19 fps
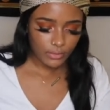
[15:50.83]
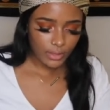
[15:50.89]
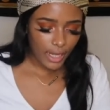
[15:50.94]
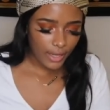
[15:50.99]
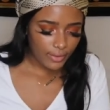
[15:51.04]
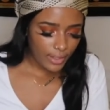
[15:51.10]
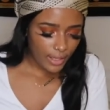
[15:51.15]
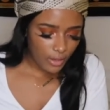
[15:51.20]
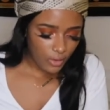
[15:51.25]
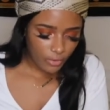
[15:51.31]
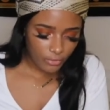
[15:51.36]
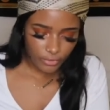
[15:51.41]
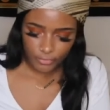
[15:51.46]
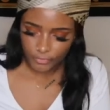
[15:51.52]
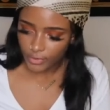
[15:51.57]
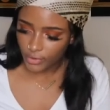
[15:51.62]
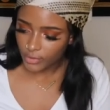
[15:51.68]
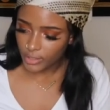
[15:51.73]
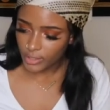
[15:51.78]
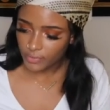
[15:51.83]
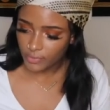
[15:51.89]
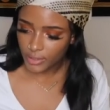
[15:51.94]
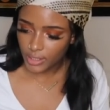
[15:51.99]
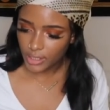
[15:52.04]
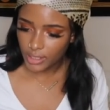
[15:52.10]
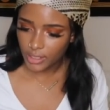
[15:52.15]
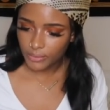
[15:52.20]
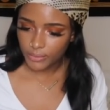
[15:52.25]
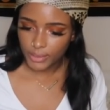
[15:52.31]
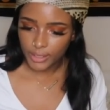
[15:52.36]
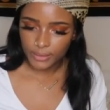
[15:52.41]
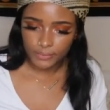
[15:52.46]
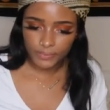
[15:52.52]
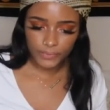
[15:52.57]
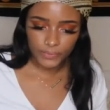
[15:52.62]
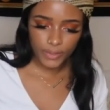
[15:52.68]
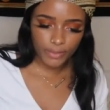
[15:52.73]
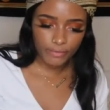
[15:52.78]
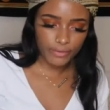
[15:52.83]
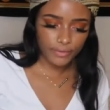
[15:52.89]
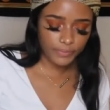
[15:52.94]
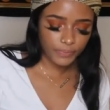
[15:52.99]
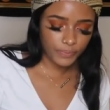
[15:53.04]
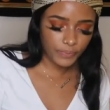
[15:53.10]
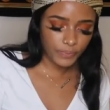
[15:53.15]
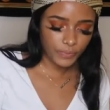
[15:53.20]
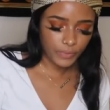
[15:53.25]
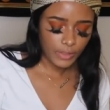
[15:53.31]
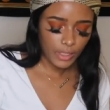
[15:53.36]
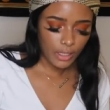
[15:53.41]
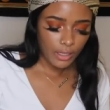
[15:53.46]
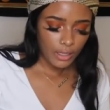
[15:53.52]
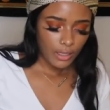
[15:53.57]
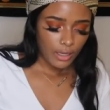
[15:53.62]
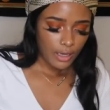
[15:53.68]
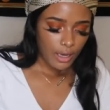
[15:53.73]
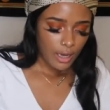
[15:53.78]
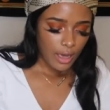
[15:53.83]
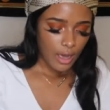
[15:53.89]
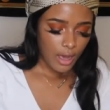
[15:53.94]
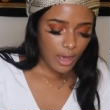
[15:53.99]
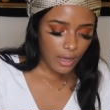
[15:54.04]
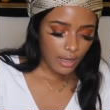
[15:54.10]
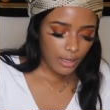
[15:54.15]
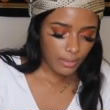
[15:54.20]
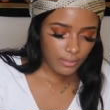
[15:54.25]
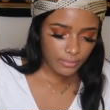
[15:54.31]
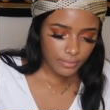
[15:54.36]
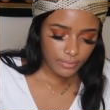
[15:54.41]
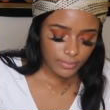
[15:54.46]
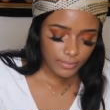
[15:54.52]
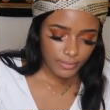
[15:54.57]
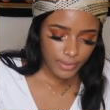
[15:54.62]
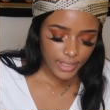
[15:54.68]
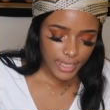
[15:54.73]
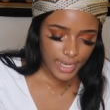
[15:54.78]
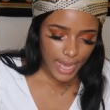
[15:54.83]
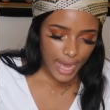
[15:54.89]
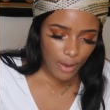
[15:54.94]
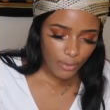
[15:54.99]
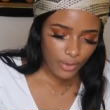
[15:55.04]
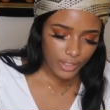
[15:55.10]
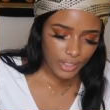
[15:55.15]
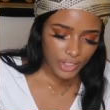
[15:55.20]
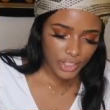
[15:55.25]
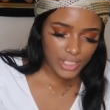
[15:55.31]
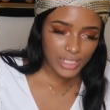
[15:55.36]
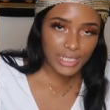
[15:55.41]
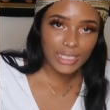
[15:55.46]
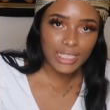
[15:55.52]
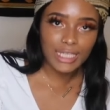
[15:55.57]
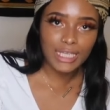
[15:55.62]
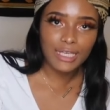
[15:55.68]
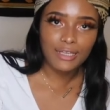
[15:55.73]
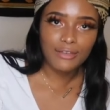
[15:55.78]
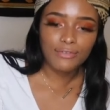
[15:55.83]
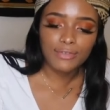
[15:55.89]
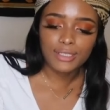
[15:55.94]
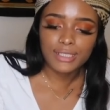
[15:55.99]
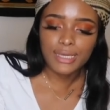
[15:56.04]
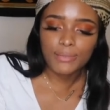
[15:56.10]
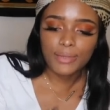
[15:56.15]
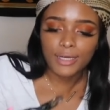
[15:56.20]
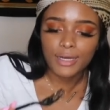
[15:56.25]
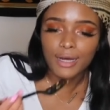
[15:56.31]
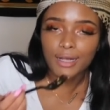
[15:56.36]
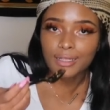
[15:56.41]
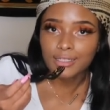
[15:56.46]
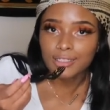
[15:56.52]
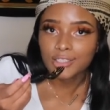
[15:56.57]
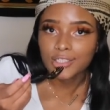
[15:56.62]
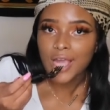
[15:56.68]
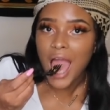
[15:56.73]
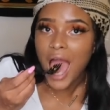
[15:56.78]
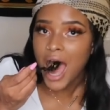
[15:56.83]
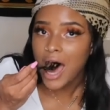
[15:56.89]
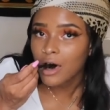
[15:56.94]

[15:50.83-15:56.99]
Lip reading: I think I'll overfill this fajita, but whatever. But yeah, I wouldn't just leave because I'm in college.